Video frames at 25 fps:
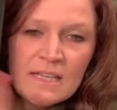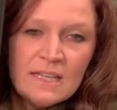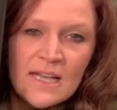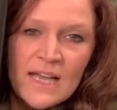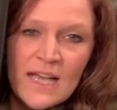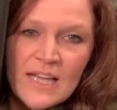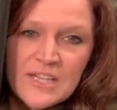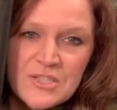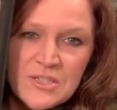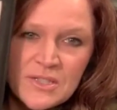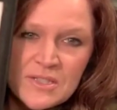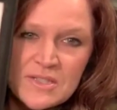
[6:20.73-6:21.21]

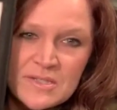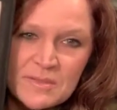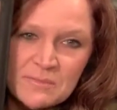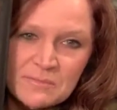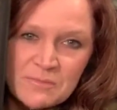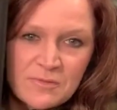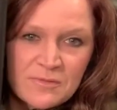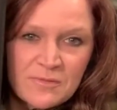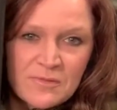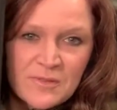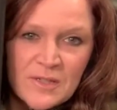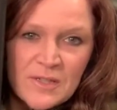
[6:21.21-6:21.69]
I took some
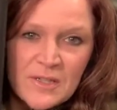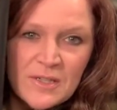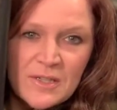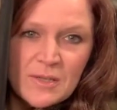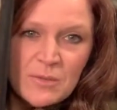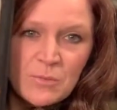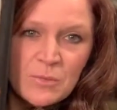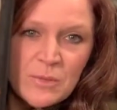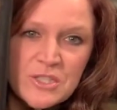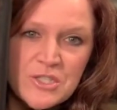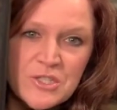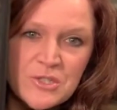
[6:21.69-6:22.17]
fur,
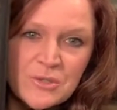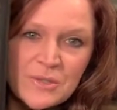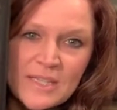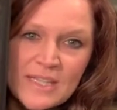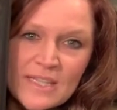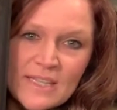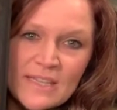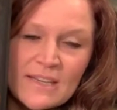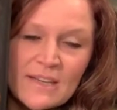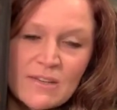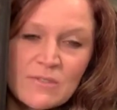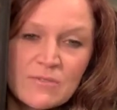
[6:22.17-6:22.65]
which you
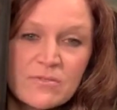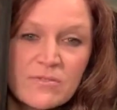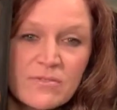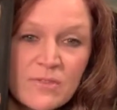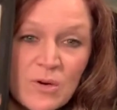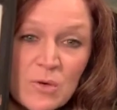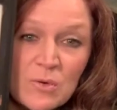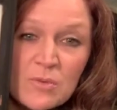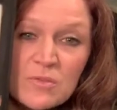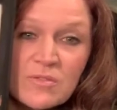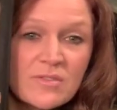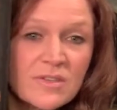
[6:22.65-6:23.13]
can get
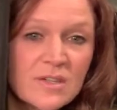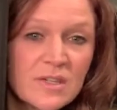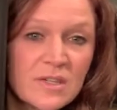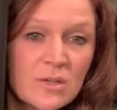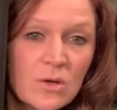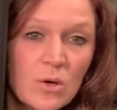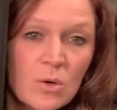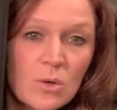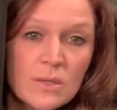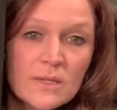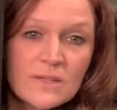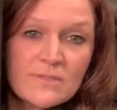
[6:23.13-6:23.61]
faux fur,
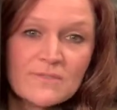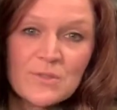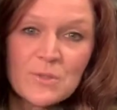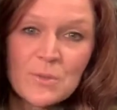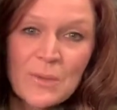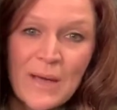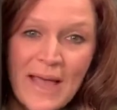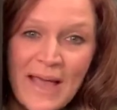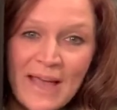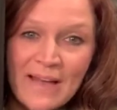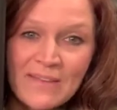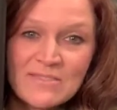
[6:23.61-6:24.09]
or if you
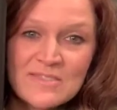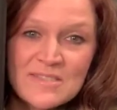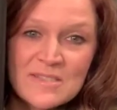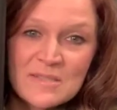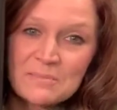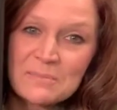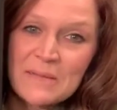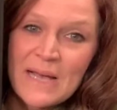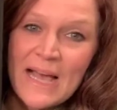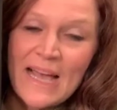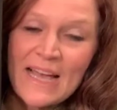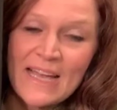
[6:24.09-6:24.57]
have
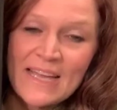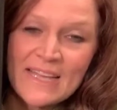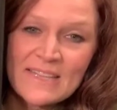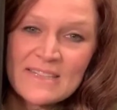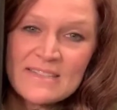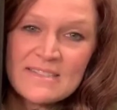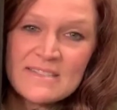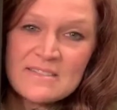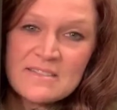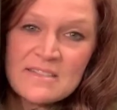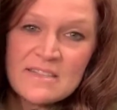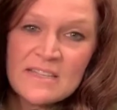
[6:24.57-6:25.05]
some
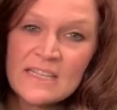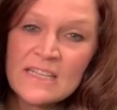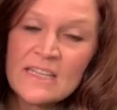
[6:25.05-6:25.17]
hides,